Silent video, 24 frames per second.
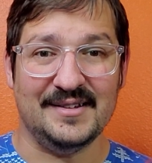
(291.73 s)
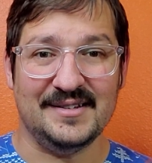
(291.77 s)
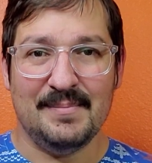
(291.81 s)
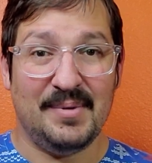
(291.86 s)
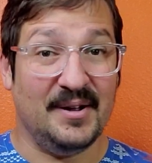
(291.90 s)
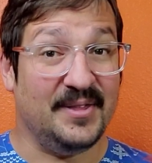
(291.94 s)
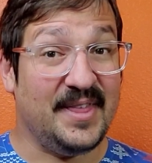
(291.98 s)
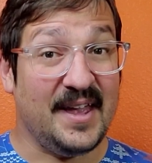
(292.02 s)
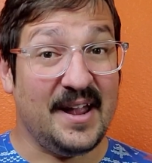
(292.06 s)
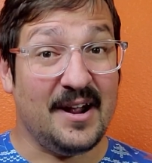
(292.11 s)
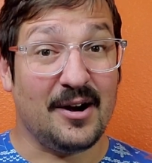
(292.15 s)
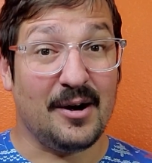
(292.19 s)
but
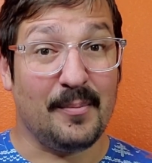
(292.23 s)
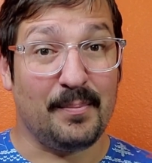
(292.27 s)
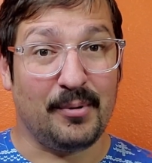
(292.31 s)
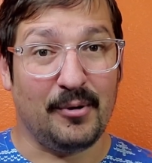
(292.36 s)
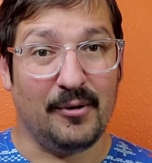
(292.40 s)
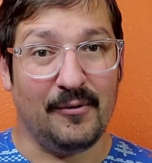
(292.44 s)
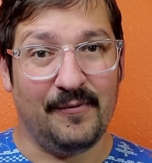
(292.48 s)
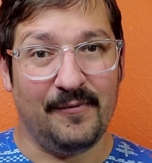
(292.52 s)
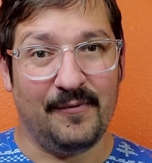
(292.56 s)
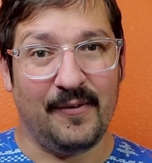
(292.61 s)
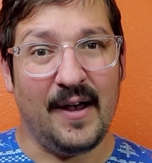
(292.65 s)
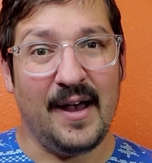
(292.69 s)
they are a
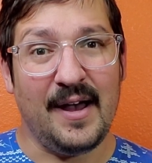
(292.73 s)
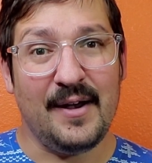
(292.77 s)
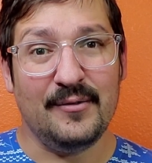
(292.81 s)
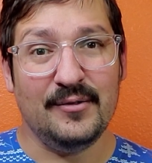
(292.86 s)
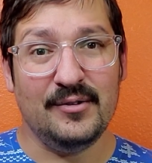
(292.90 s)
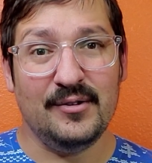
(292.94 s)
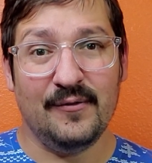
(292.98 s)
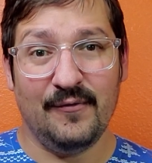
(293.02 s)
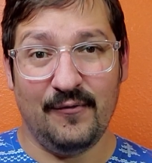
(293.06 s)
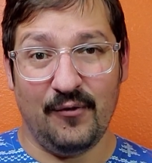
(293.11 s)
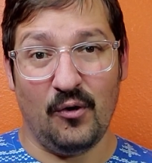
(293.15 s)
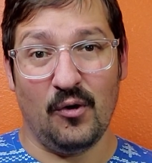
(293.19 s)

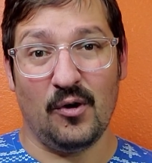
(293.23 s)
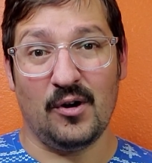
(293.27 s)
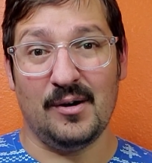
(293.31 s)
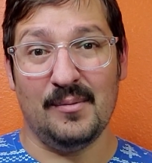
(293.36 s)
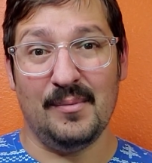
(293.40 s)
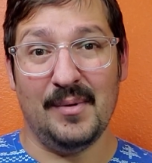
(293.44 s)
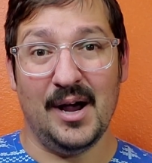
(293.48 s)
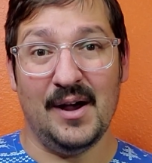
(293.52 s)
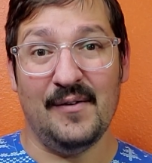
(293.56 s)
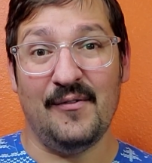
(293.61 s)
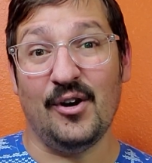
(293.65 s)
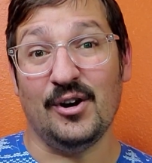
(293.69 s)
profound form
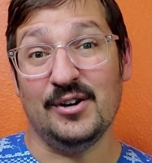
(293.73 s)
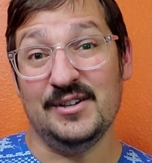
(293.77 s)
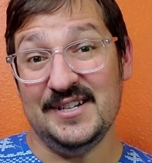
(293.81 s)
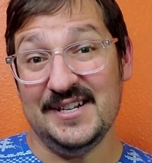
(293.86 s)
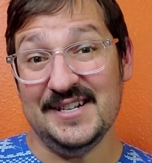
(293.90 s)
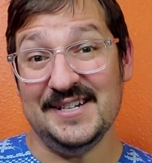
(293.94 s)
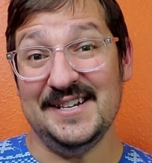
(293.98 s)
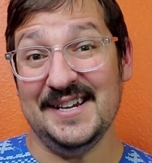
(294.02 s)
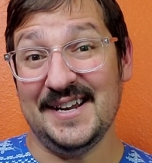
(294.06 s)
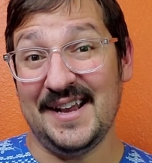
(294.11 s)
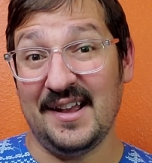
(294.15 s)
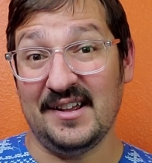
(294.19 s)
of
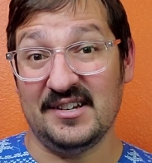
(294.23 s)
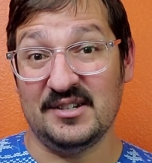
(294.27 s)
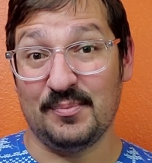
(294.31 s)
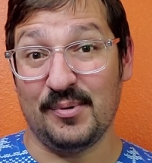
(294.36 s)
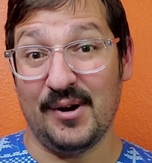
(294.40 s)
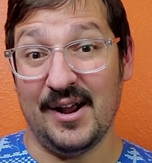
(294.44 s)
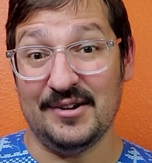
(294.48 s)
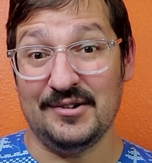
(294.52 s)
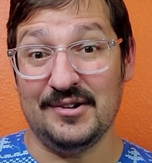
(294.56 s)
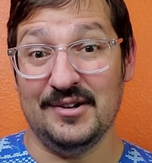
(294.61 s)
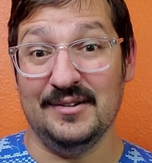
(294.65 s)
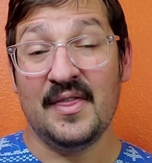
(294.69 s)
artistic
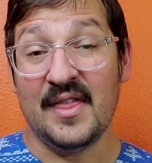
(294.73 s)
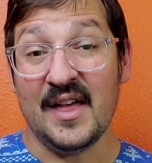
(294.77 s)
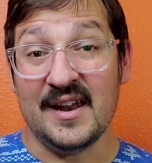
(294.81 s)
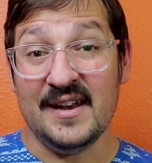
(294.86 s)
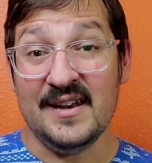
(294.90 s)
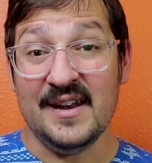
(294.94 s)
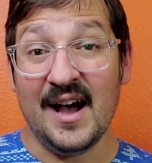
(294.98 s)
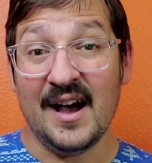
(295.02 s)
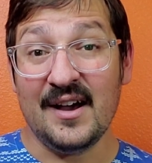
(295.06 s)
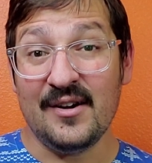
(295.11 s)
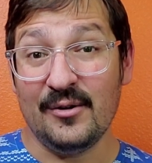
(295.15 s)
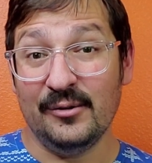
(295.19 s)
expression that
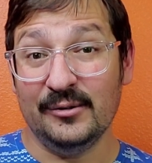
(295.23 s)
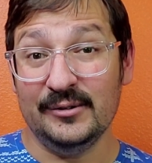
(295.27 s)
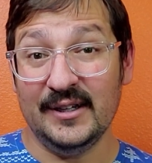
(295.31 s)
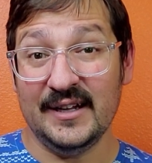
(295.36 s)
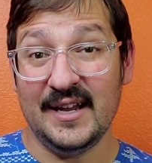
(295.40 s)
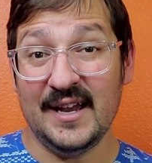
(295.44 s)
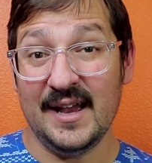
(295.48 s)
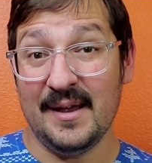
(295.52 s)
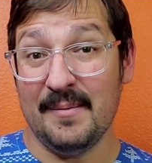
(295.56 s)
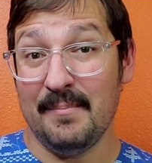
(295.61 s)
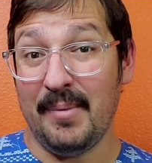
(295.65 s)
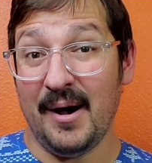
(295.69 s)
not
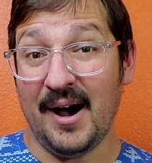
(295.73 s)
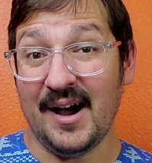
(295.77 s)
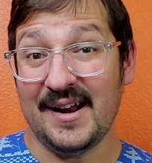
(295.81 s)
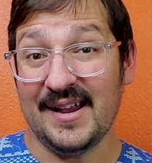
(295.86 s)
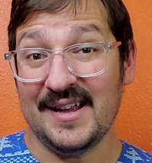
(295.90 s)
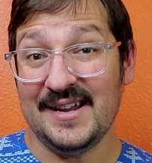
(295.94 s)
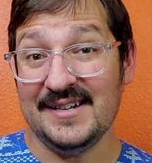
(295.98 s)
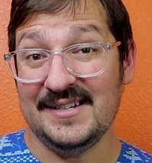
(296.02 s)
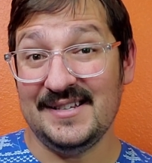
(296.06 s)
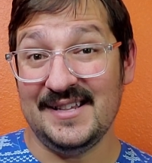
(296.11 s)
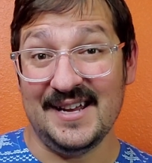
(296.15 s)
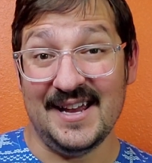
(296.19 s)
only
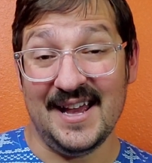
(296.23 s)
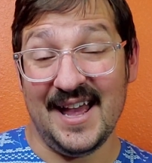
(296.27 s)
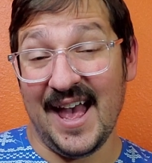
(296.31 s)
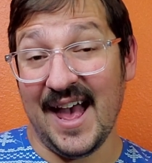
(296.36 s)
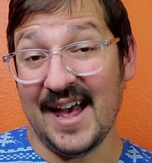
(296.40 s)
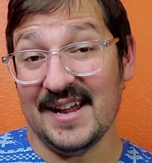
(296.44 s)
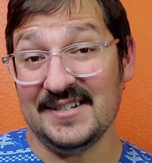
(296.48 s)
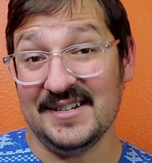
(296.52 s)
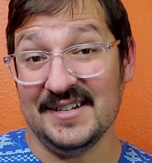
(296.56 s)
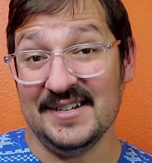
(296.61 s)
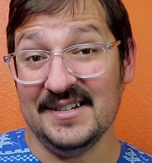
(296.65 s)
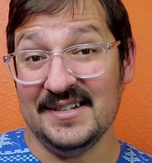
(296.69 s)
embodies the
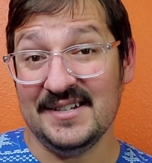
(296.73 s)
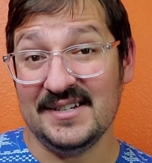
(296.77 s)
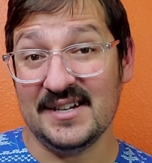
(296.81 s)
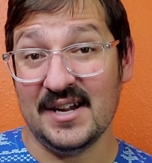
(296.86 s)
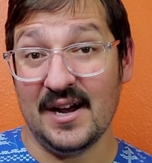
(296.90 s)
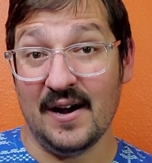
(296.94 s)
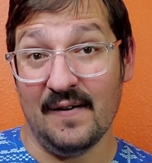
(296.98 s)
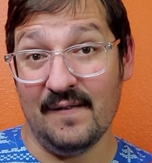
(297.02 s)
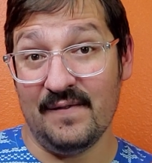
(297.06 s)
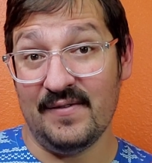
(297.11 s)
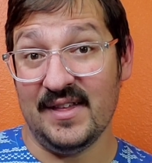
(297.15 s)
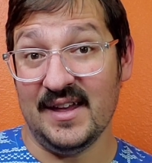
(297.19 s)
essence
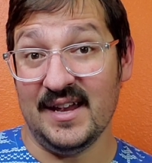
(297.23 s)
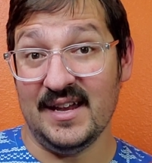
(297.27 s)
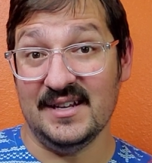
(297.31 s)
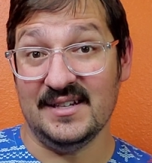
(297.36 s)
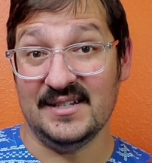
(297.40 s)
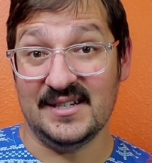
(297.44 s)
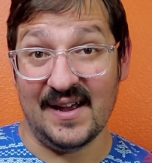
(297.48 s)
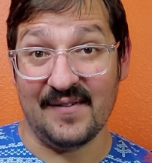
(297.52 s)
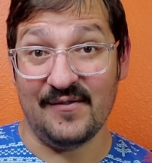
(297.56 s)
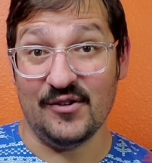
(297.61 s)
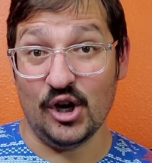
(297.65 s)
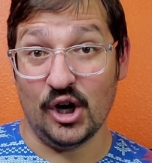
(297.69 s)
of the
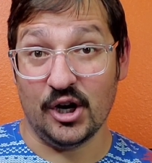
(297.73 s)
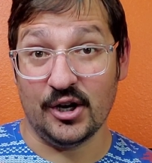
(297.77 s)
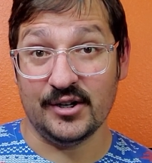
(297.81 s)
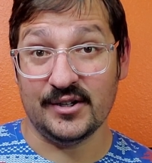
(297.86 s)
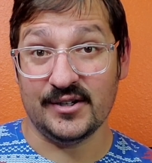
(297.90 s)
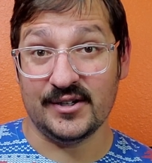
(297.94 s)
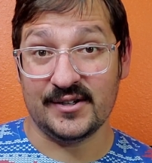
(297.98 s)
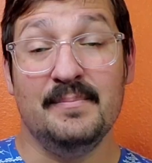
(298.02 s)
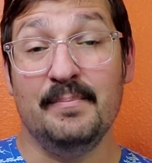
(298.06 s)
7 arts,